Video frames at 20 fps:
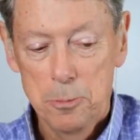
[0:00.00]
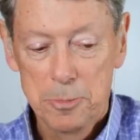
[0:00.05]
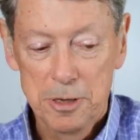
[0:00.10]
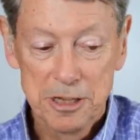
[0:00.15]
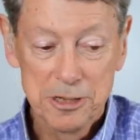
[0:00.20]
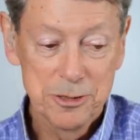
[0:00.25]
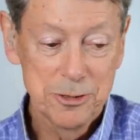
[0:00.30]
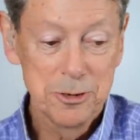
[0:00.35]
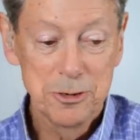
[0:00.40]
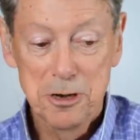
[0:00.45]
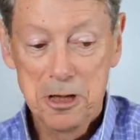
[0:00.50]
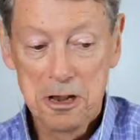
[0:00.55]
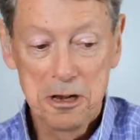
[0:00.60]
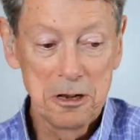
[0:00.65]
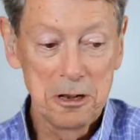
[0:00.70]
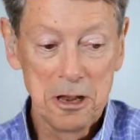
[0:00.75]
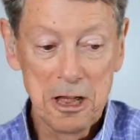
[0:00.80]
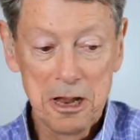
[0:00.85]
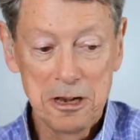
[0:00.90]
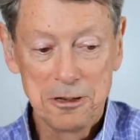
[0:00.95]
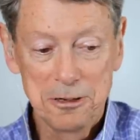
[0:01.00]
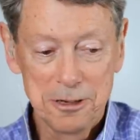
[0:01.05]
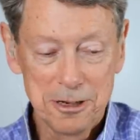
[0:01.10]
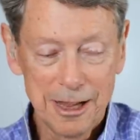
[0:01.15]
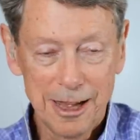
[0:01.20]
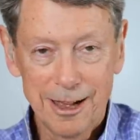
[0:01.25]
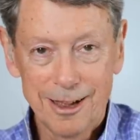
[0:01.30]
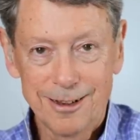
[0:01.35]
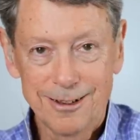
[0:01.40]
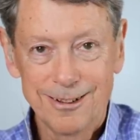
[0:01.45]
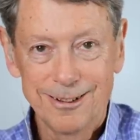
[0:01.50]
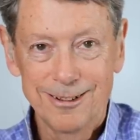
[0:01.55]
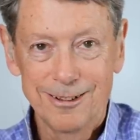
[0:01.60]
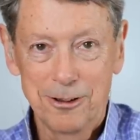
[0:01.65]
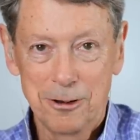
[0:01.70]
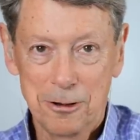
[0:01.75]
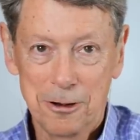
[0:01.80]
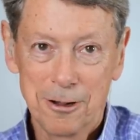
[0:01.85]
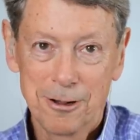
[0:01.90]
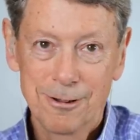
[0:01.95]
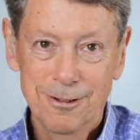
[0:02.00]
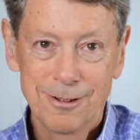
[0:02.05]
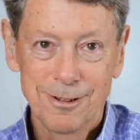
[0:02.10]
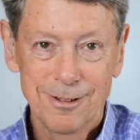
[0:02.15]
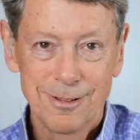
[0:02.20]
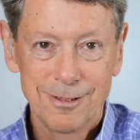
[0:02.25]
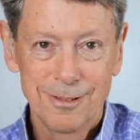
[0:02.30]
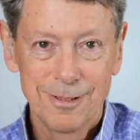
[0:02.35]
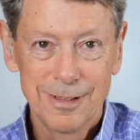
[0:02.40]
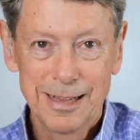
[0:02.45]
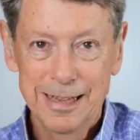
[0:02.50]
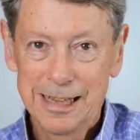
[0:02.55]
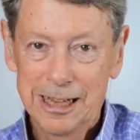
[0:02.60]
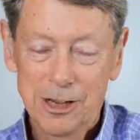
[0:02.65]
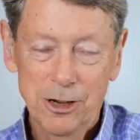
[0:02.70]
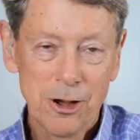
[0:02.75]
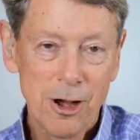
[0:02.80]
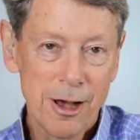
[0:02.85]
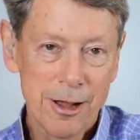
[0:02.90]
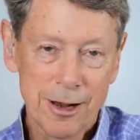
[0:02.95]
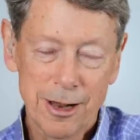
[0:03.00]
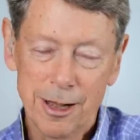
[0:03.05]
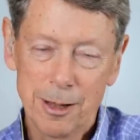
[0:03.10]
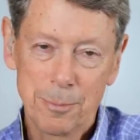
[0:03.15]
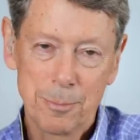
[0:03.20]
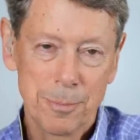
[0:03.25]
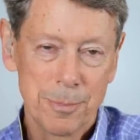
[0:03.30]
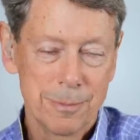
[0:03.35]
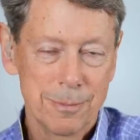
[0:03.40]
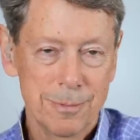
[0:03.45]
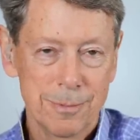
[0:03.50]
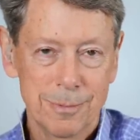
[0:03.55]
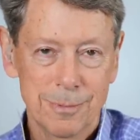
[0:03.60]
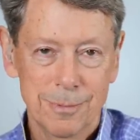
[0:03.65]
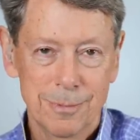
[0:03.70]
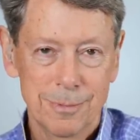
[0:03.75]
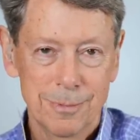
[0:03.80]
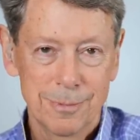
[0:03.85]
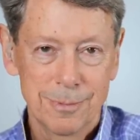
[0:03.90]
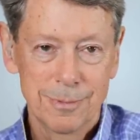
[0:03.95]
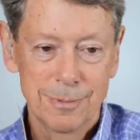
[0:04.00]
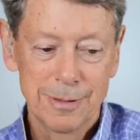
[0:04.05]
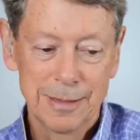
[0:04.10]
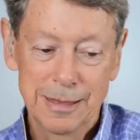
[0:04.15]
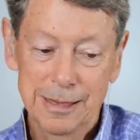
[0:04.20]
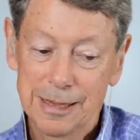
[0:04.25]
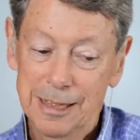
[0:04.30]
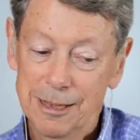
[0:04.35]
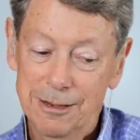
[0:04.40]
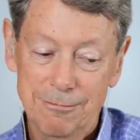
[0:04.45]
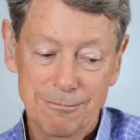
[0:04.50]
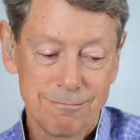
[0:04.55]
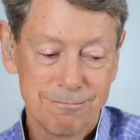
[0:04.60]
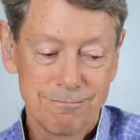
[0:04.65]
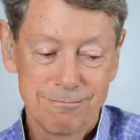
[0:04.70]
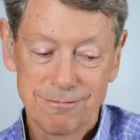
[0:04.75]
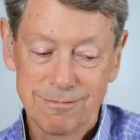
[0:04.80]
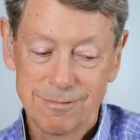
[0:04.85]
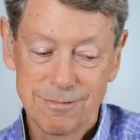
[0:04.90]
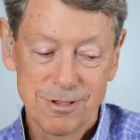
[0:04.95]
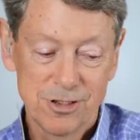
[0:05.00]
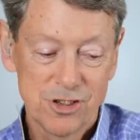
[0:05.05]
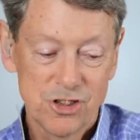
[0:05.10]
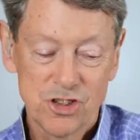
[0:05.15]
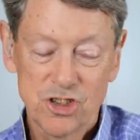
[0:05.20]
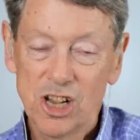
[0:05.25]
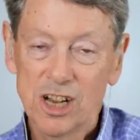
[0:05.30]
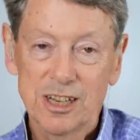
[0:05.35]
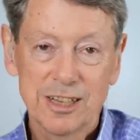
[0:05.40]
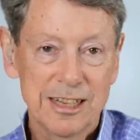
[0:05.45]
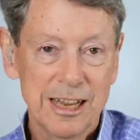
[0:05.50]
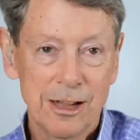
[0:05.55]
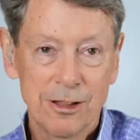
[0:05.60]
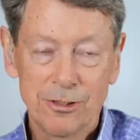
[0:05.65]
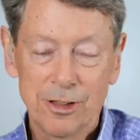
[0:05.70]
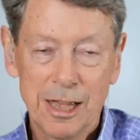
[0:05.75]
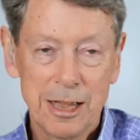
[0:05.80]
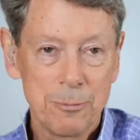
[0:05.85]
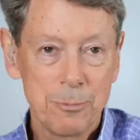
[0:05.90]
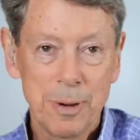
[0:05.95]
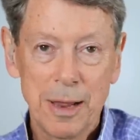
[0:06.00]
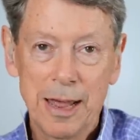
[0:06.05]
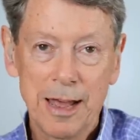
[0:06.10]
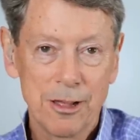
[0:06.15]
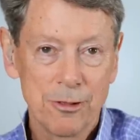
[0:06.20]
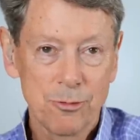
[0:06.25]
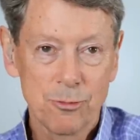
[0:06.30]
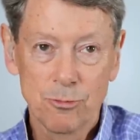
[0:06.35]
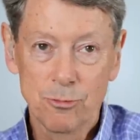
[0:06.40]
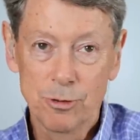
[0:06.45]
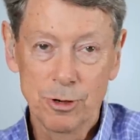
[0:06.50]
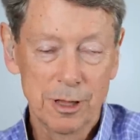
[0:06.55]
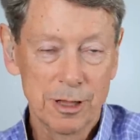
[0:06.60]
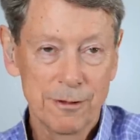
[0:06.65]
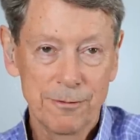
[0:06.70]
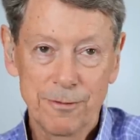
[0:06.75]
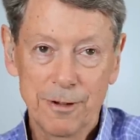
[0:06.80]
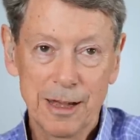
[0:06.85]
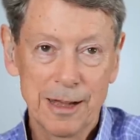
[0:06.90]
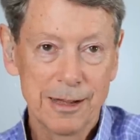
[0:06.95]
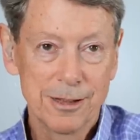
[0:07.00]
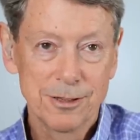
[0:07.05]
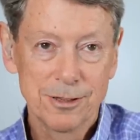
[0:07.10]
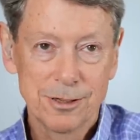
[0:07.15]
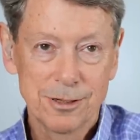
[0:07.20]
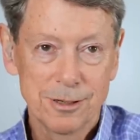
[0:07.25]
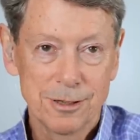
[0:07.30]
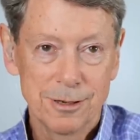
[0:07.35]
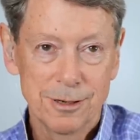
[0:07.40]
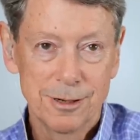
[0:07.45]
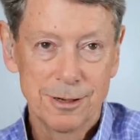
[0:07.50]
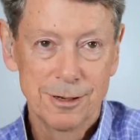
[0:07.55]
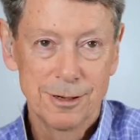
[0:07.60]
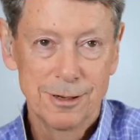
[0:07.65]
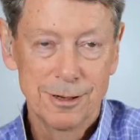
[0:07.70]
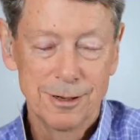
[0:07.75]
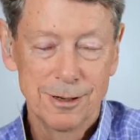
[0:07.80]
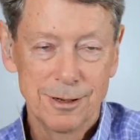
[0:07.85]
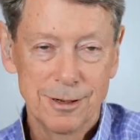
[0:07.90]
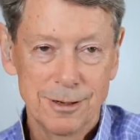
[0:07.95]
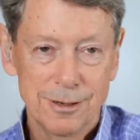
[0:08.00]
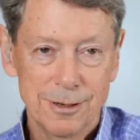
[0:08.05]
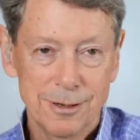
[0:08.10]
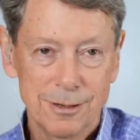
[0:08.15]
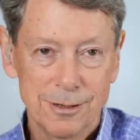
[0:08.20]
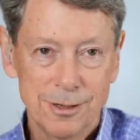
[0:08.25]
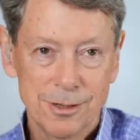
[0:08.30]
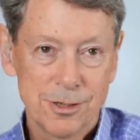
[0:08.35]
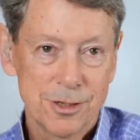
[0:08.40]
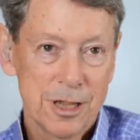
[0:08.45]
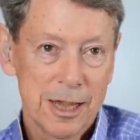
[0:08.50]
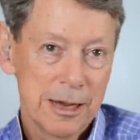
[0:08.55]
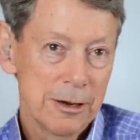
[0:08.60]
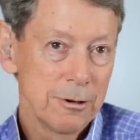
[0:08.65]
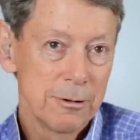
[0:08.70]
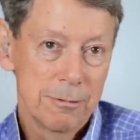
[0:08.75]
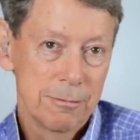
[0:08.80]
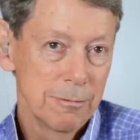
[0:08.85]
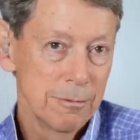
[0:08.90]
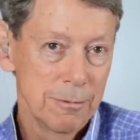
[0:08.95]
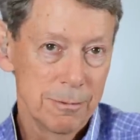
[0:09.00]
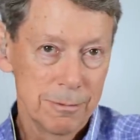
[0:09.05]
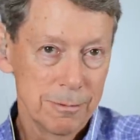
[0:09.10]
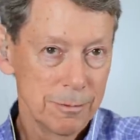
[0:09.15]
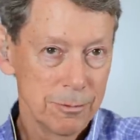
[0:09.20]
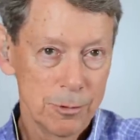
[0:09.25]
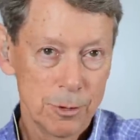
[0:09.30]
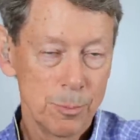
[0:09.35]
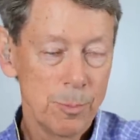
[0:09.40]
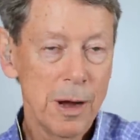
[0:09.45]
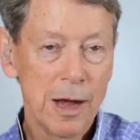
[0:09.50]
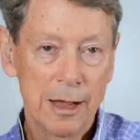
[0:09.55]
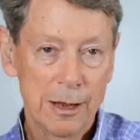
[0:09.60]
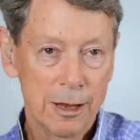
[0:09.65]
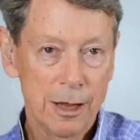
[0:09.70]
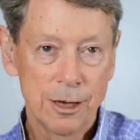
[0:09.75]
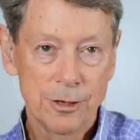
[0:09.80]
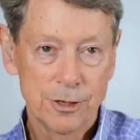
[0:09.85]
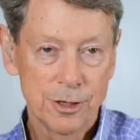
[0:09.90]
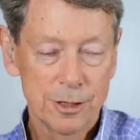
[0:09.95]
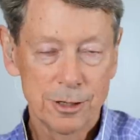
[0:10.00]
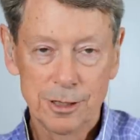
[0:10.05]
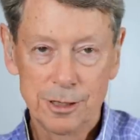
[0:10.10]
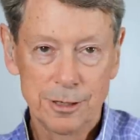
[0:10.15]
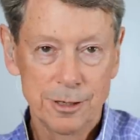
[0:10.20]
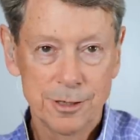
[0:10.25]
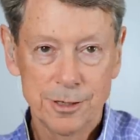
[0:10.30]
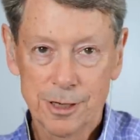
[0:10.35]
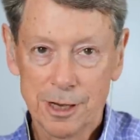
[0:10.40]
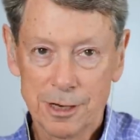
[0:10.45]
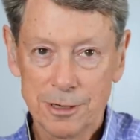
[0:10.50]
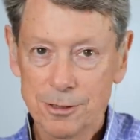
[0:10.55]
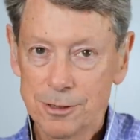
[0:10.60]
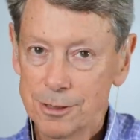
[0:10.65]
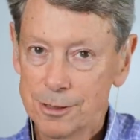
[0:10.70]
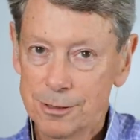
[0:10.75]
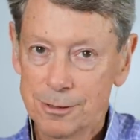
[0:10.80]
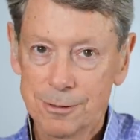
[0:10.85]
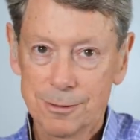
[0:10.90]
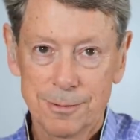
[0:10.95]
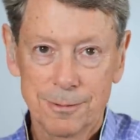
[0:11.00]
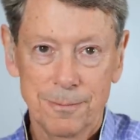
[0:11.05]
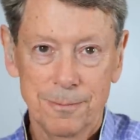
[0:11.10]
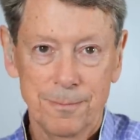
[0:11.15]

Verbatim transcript: because they're not enlightened yet, you know? They get caught up, they get sucked down that path really fast, just like we're biologically designed to.